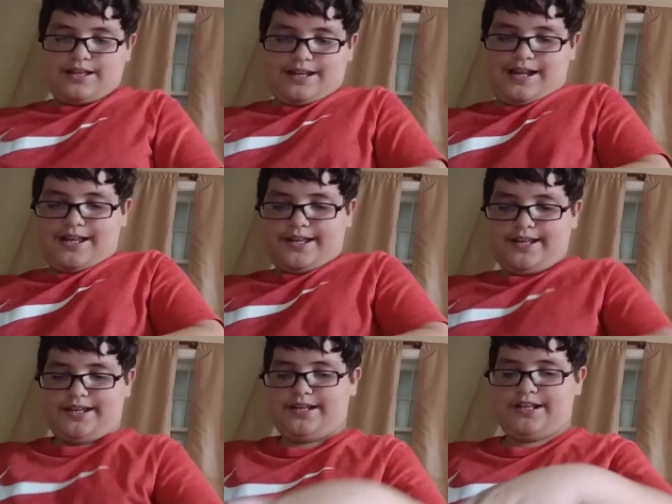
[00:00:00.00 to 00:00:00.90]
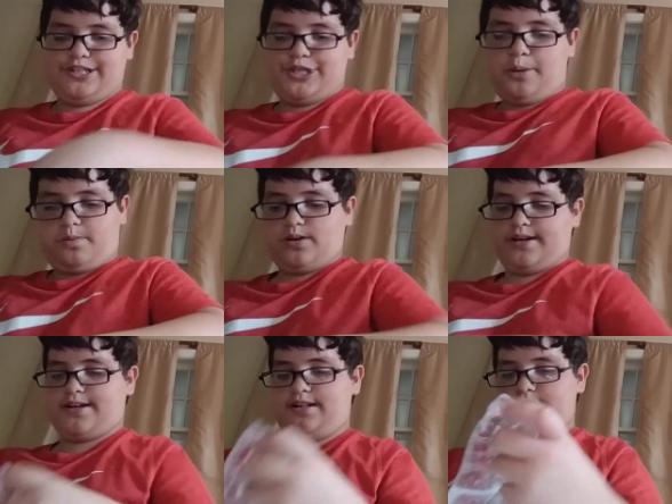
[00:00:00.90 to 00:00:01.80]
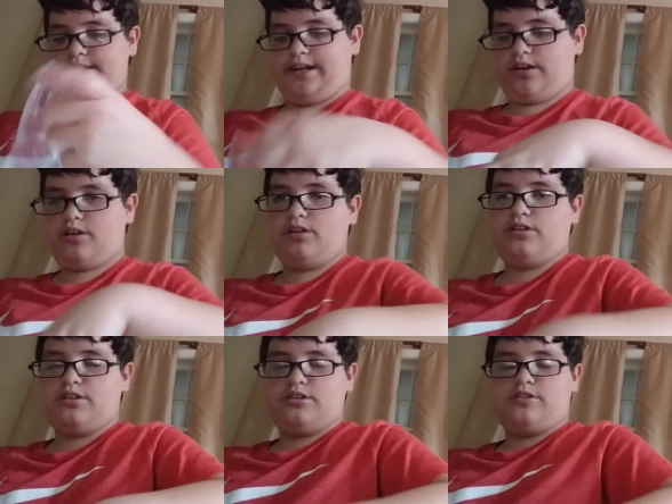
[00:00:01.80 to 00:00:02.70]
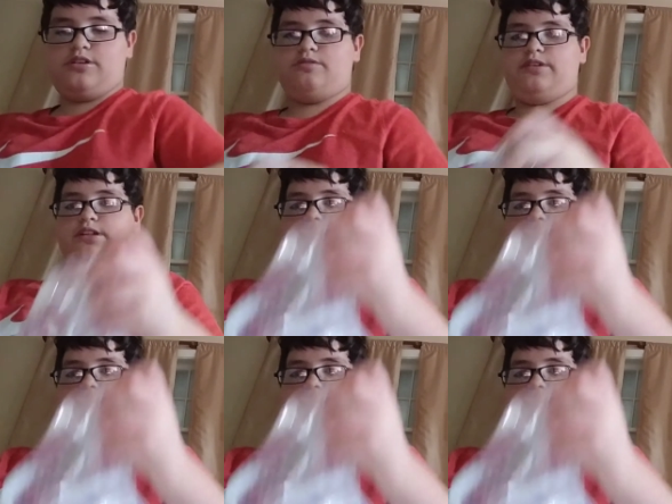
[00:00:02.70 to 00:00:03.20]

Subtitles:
It's still pretty clear when you look at it.